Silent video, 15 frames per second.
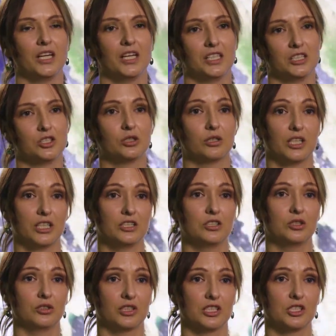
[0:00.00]
and try
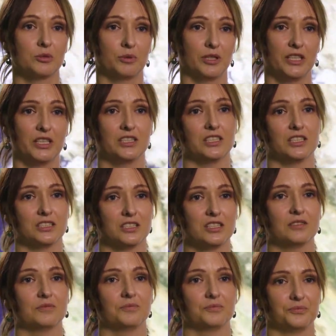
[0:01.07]
to explain it.